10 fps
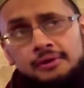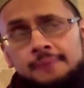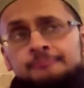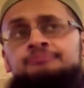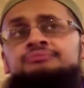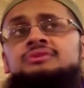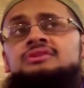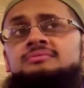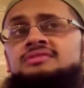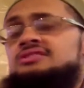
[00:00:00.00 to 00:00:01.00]
Okay. It
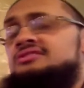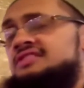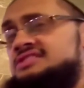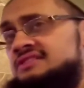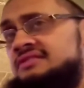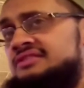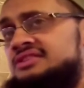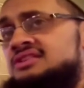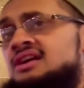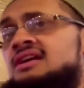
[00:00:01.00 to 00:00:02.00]
depends how you define
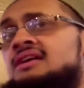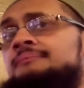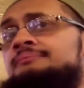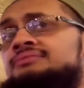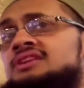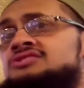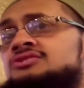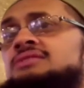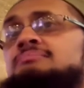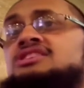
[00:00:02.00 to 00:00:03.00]
self-evident. It's
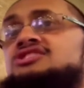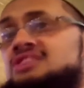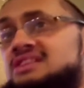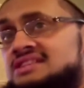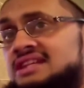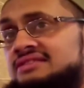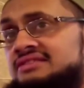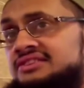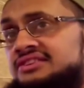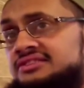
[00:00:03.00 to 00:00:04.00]
not immediately
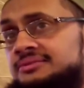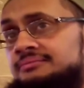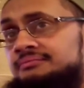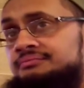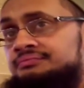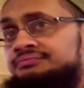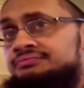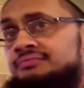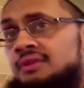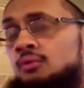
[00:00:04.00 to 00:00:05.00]
self-evident.
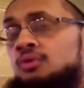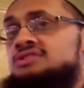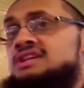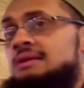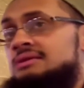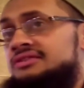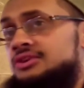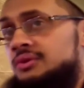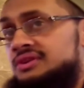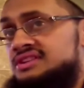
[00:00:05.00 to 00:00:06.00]
Once, however,
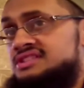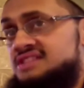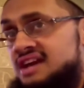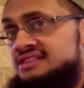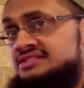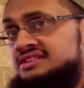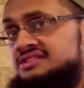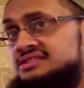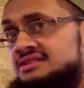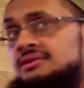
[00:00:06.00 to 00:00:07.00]
you understand
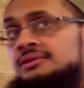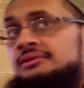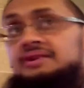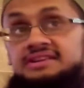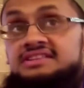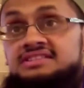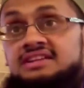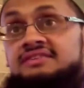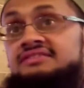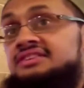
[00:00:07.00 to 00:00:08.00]
it, it is
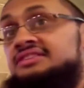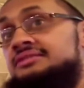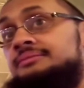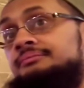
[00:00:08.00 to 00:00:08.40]
self-evident.